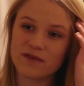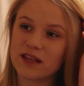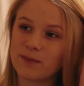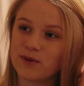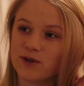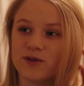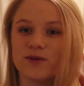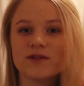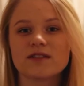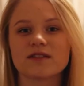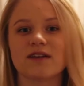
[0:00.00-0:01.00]
They
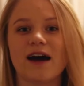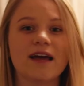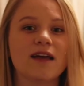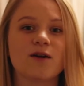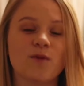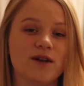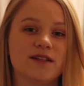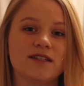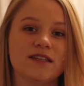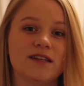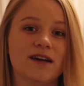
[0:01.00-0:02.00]
produce high
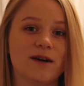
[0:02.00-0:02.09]
quality